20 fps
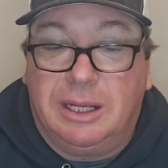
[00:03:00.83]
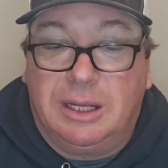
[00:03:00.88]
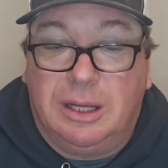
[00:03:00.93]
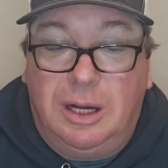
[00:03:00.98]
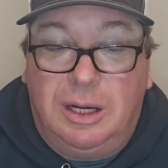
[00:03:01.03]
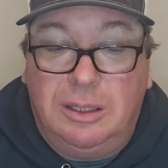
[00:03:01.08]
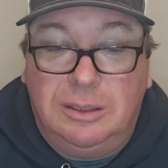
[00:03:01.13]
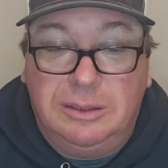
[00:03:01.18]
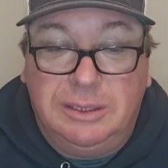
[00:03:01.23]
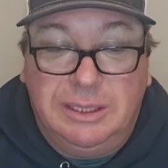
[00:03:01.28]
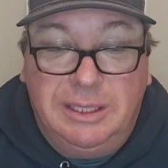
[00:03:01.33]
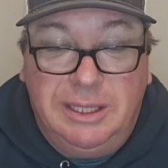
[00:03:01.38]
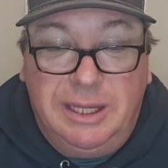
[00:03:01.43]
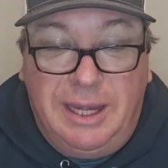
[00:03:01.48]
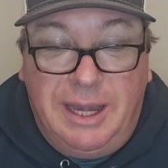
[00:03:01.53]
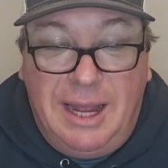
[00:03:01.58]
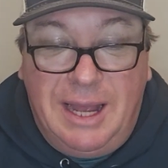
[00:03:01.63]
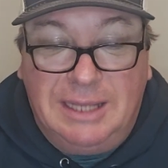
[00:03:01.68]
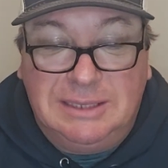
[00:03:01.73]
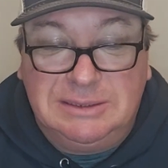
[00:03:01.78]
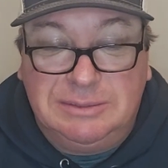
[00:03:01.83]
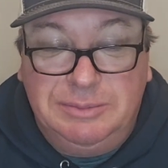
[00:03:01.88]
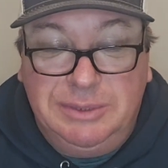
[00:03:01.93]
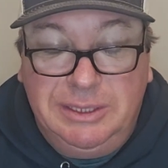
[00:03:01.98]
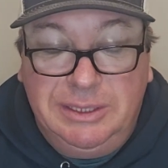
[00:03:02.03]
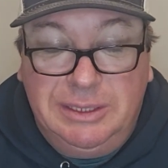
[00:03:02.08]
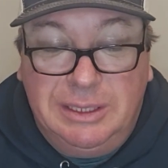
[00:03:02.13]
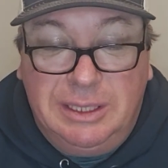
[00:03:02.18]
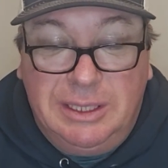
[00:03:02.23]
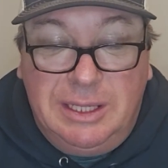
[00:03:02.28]
call in and ask
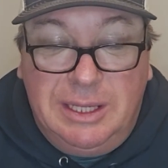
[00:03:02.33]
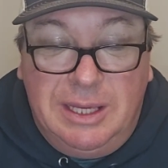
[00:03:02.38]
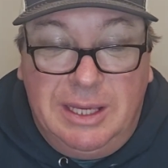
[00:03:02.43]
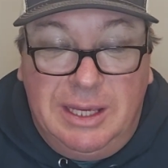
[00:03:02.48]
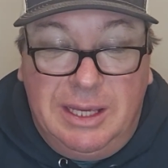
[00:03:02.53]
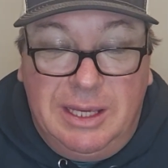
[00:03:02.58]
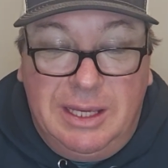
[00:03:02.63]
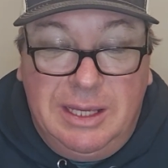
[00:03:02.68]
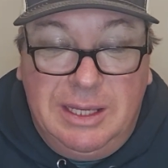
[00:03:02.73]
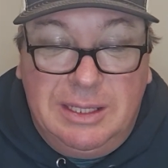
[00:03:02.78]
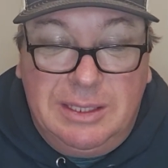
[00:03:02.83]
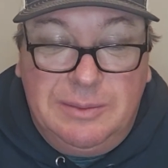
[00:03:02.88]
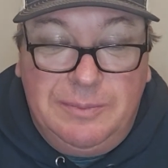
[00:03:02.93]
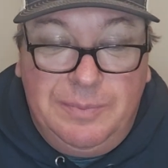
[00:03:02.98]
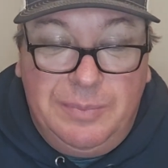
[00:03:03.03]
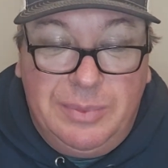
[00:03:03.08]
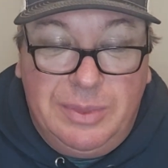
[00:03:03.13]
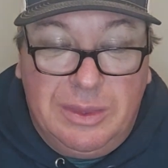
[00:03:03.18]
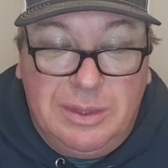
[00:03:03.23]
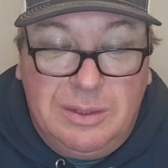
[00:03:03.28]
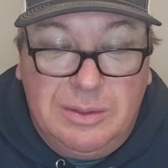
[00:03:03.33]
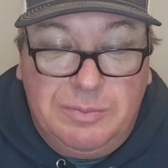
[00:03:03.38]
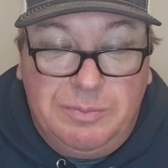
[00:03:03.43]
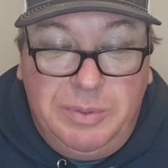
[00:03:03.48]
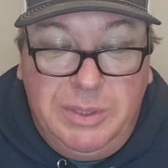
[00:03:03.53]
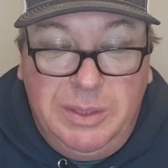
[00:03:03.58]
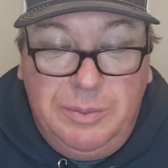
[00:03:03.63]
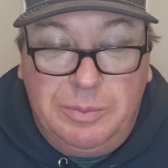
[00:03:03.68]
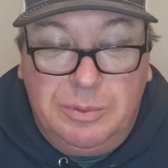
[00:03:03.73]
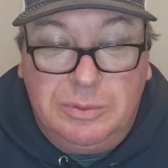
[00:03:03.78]
me. And
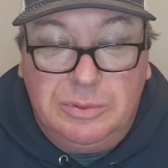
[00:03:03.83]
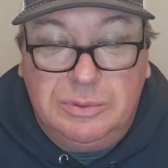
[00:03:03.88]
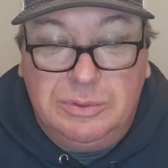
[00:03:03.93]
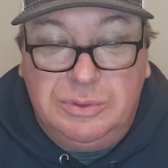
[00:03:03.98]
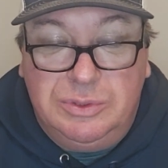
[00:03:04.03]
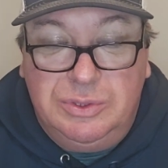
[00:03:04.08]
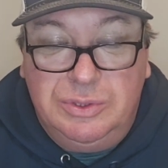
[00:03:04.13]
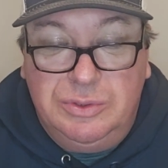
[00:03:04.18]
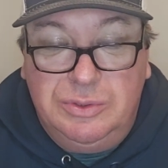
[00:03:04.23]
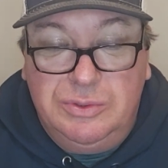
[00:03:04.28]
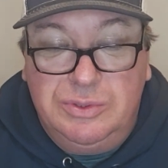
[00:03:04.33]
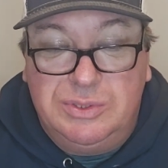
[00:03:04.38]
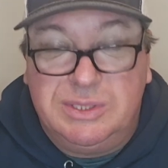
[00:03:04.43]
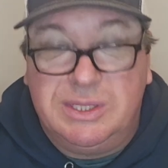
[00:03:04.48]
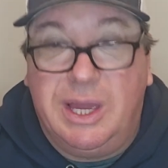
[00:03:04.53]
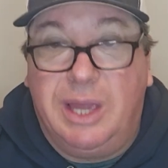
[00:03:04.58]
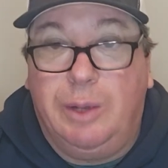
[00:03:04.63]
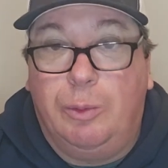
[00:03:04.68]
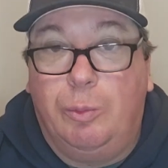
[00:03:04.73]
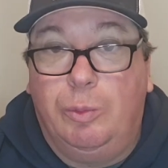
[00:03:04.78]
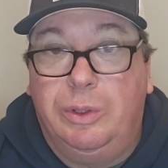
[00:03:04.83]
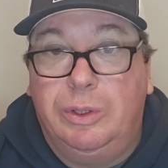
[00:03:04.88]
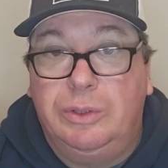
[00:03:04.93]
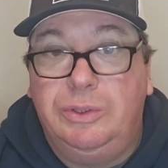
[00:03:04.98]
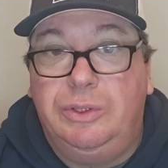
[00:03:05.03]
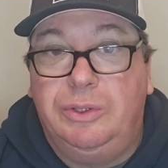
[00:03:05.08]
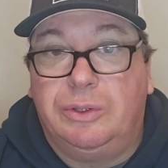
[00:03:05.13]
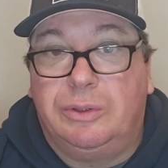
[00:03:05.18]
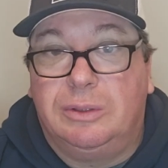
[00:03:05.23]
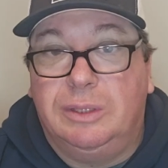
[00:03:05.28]
people do say, will
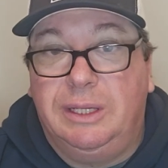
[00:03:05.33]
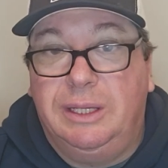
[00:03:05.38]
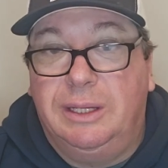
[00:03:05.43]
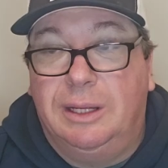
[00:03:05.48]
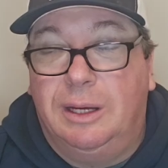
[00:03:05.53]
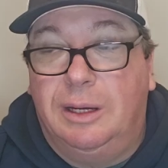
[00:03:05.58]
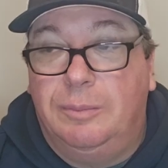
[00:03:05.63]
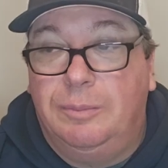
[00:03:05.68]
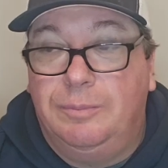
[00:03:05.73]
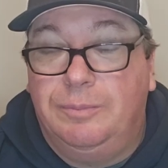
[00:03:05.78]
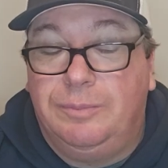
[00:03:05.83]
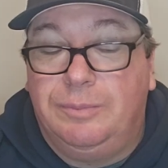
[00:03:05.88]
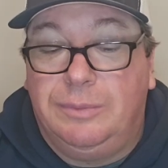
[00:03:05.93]
you clean up?